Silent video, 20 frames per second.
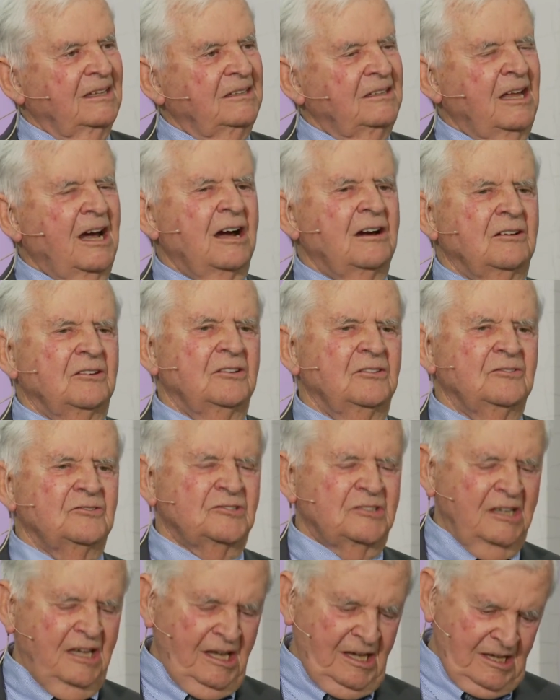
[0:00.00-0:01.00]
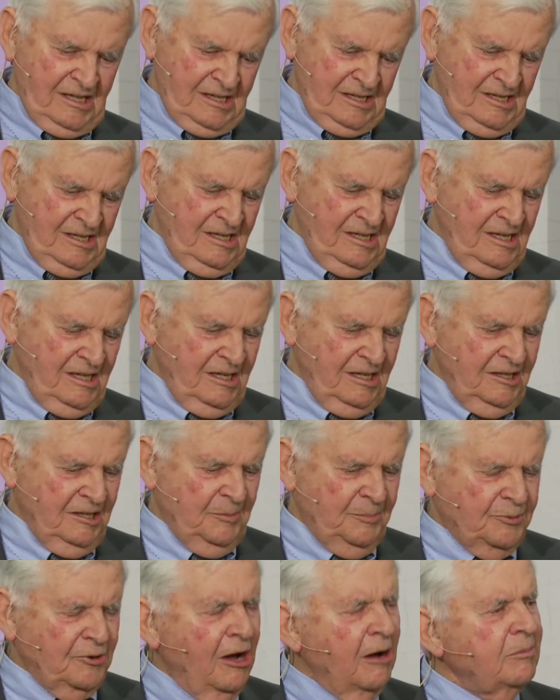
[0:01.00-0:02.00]
Now, you see,
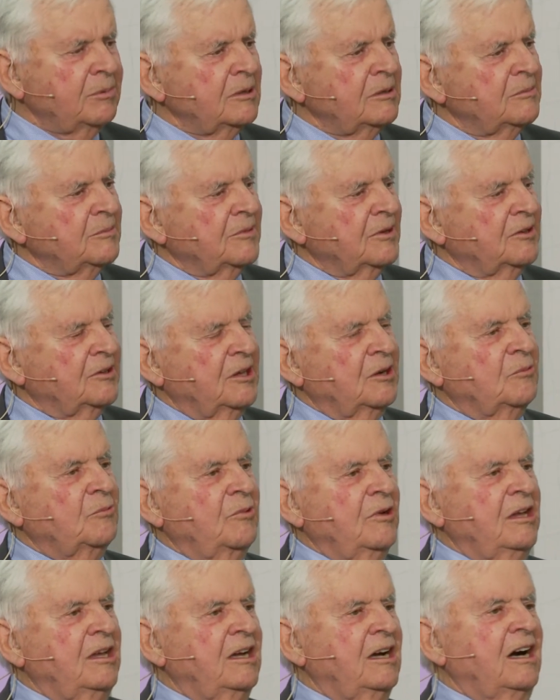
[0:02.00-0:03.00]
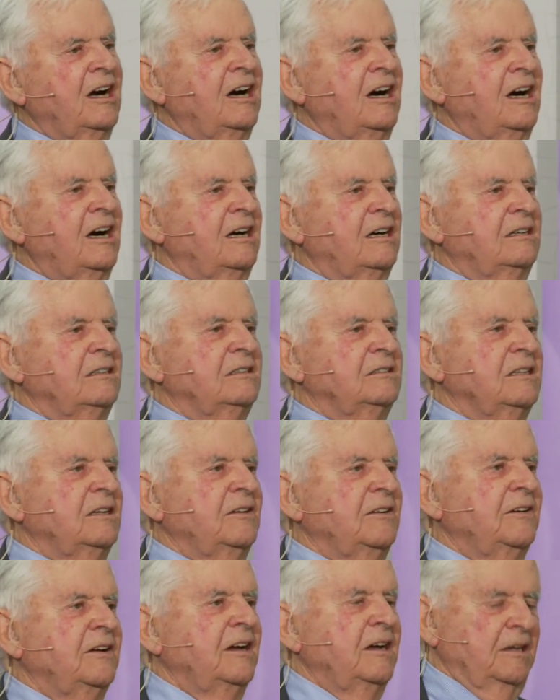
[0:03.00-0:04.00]
the problem that we are
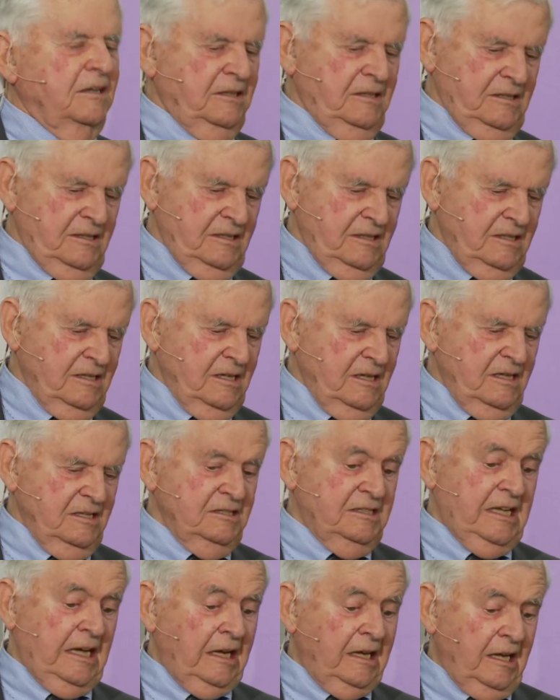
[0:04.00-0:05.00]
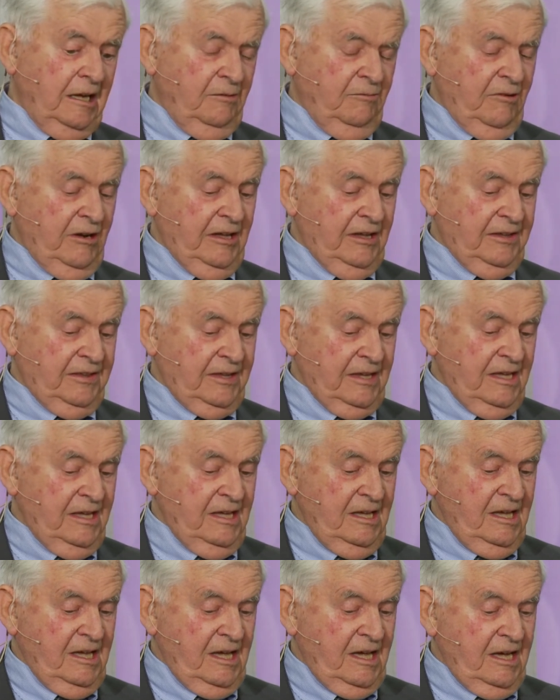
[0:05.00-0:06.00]
dealing with
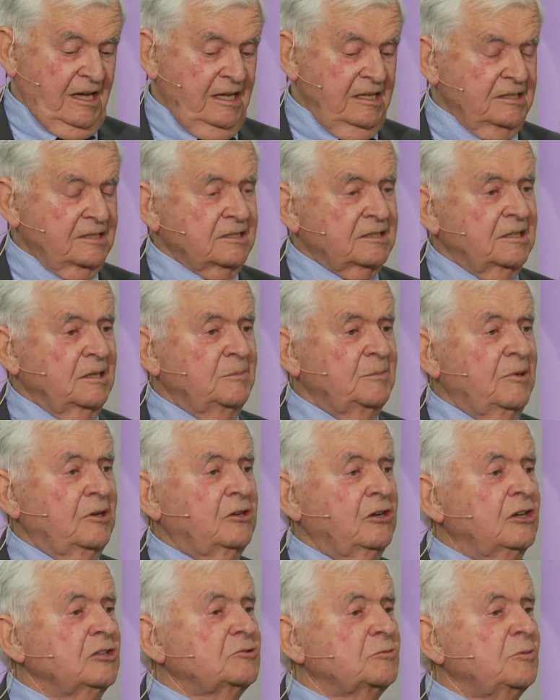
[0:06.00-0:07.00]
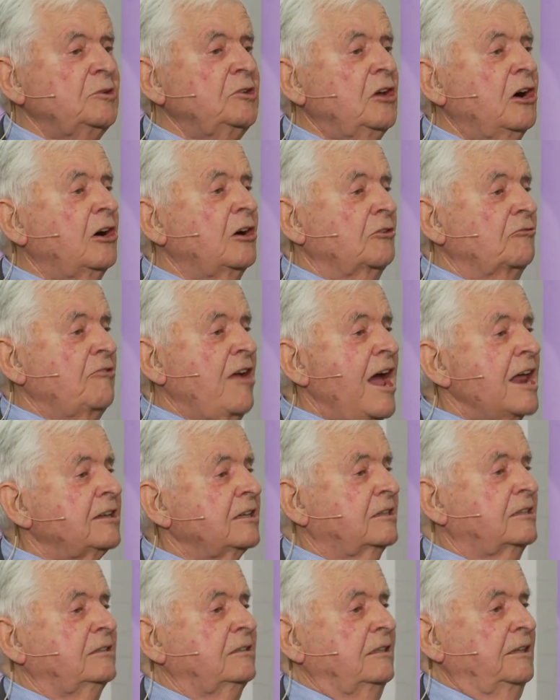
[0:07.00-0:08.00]
is that because we're not
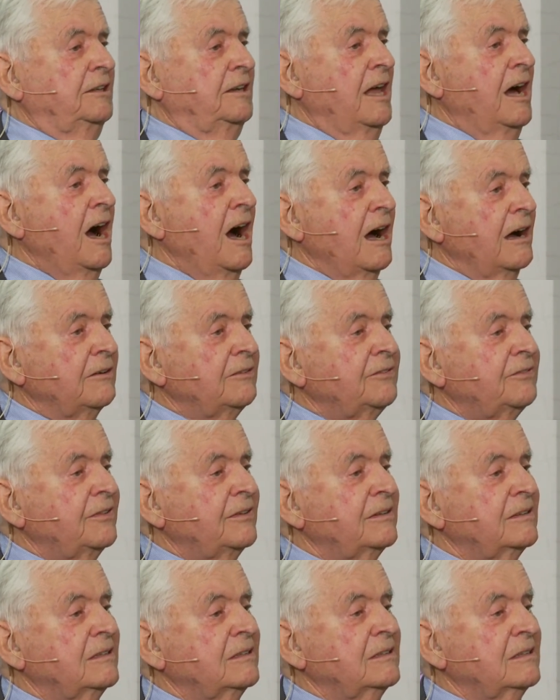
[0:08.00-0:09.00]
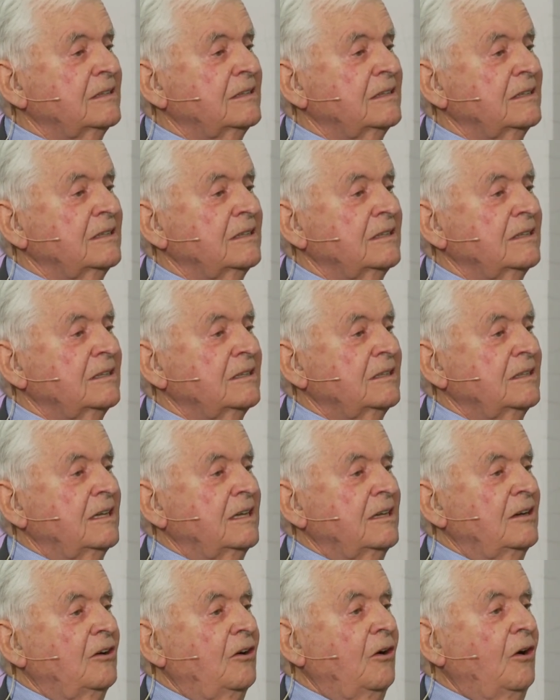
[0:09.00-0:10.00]
radical enough,
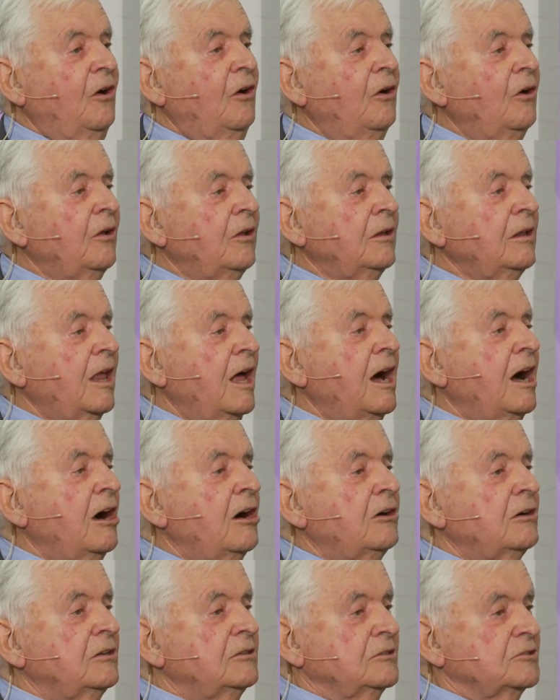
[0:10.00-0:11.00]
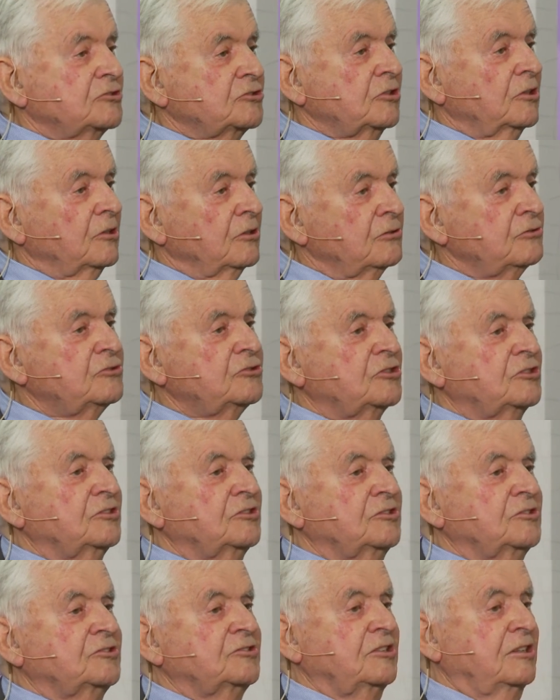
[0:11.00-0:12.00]
all our
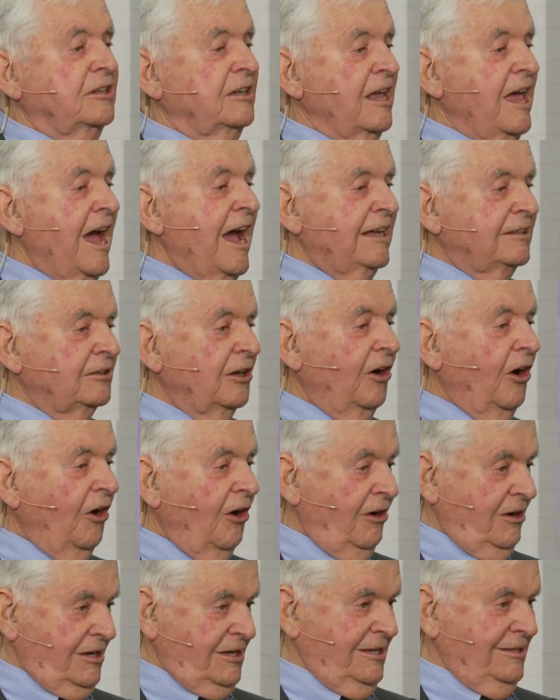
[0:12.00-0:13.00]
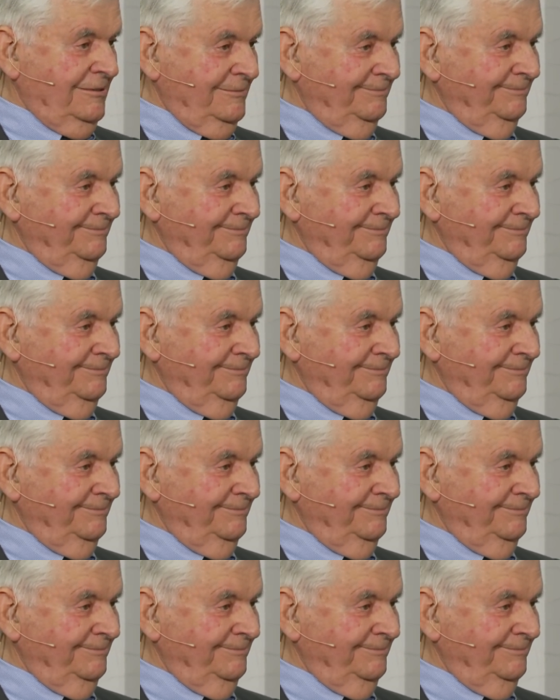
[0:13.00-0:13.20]
solutions are ad hoc.